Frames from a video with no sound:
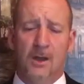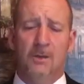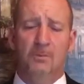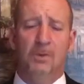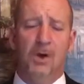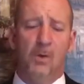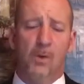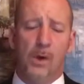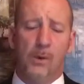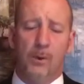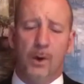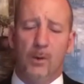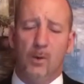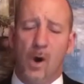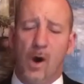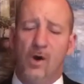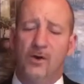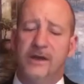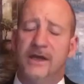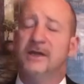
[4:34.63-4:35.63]
But when we
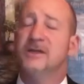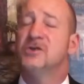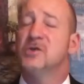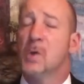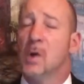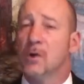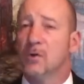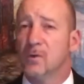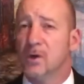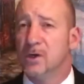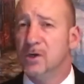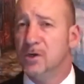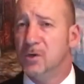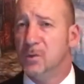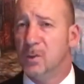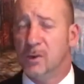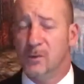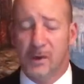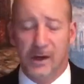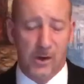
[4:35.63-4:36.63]
walk into a
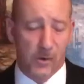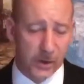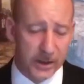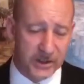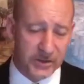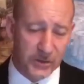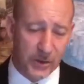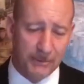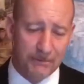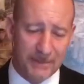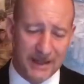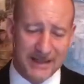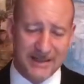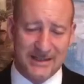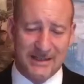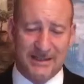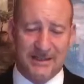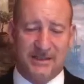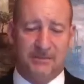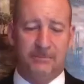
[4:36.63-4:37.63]
room, when we go into a
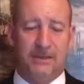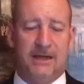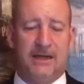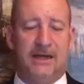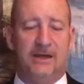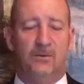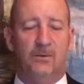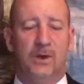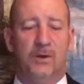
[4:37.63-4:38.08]
business meeting,